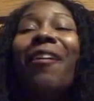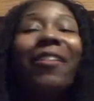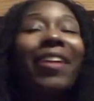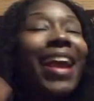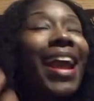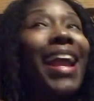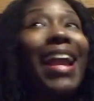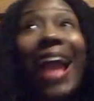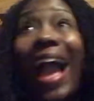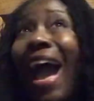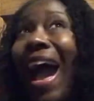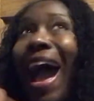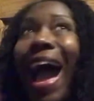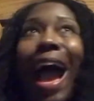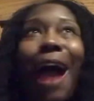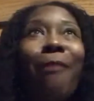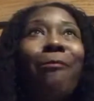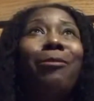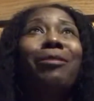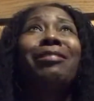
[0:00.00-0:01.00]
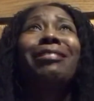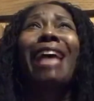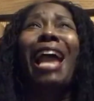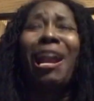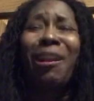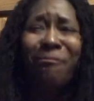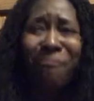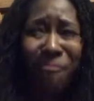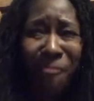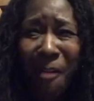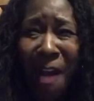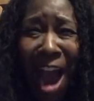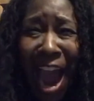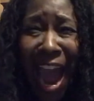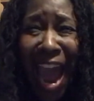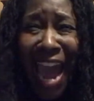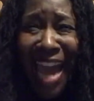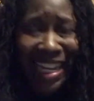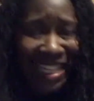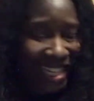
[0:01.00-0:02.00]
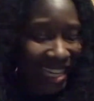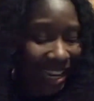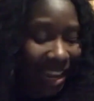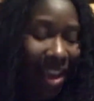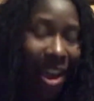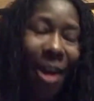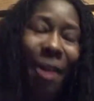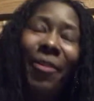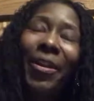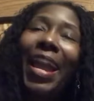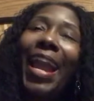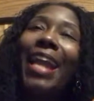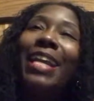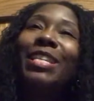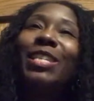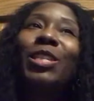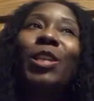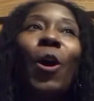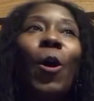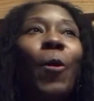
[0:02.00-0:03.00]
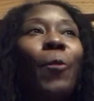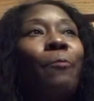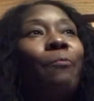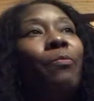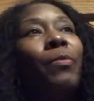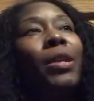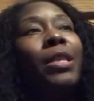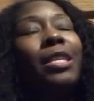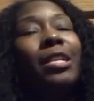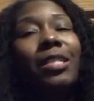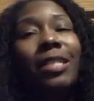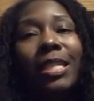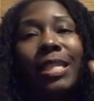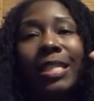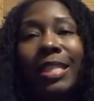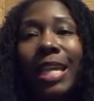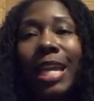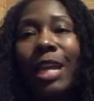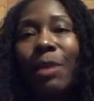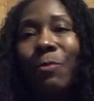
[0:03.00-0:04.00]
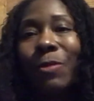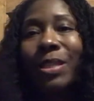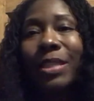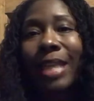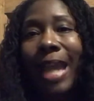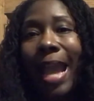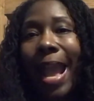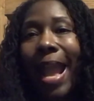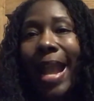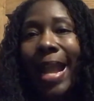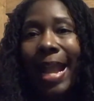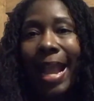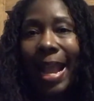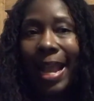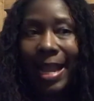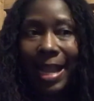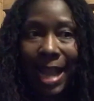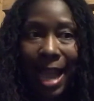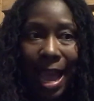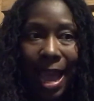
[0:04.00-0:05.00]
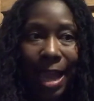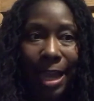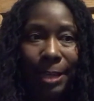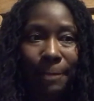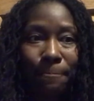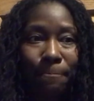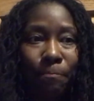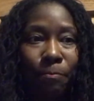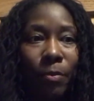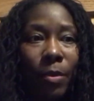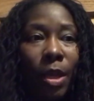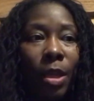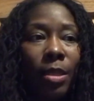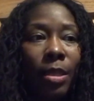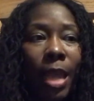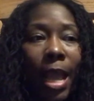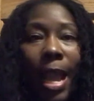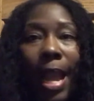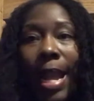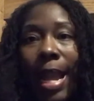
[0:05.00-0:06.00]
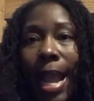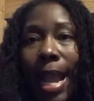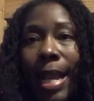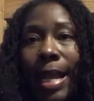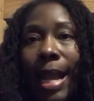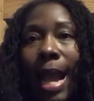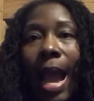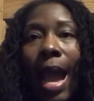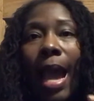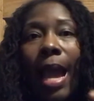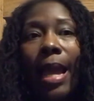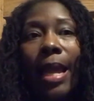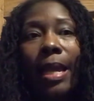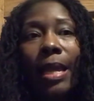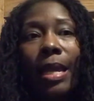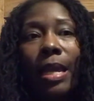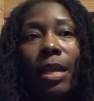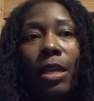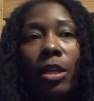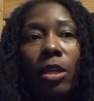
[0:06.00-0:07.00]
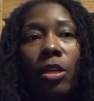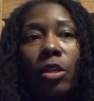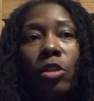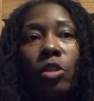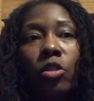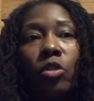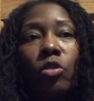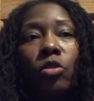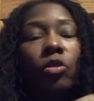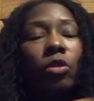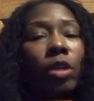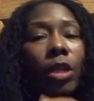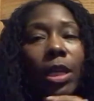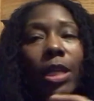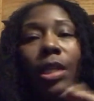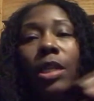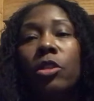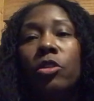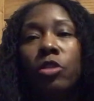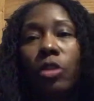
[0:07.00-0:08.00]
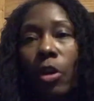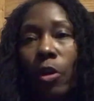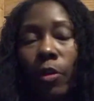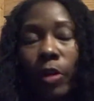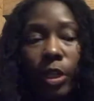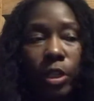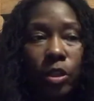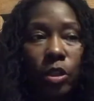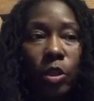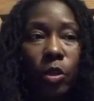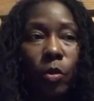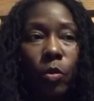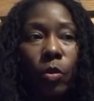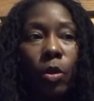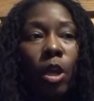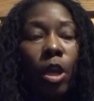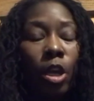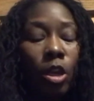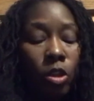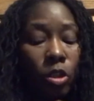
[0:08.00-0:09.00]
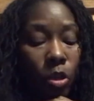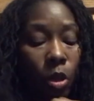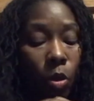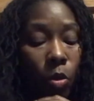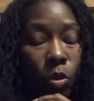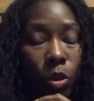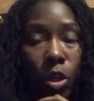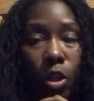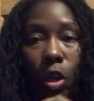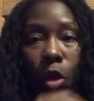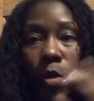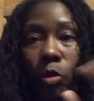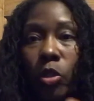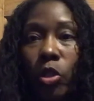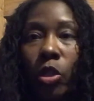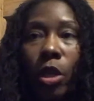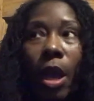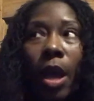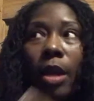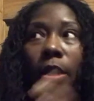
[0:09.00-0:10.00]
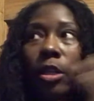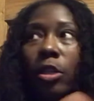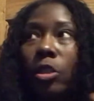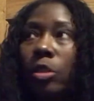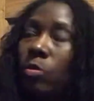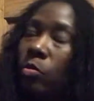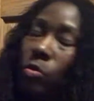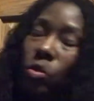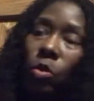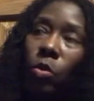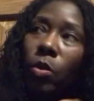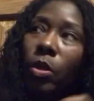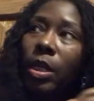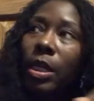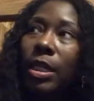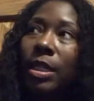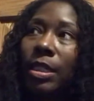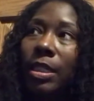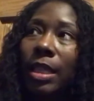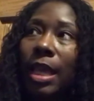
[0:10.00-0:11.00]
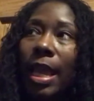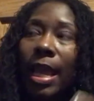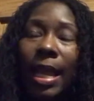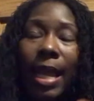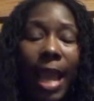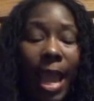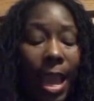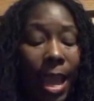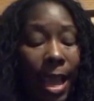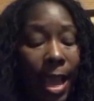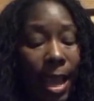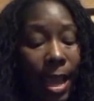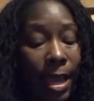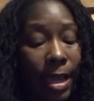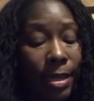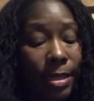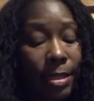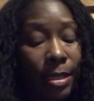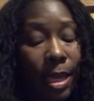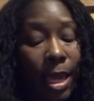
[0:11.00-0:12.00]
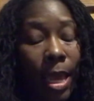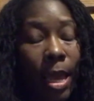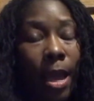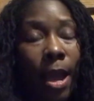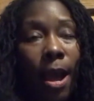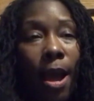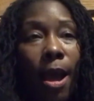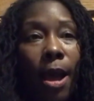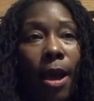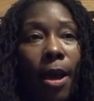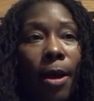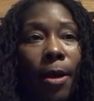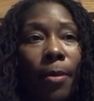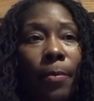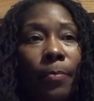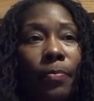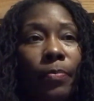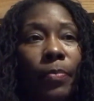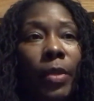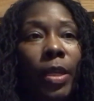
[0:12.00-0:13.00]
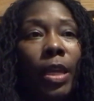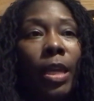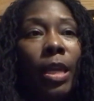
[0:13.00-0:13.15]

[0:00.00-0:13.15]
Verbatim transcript: Okay. I was like, what? Okay. So there's a scene with the AA guy. The AA guy is, he's dirty too. So, you know, John is doing his thing and um,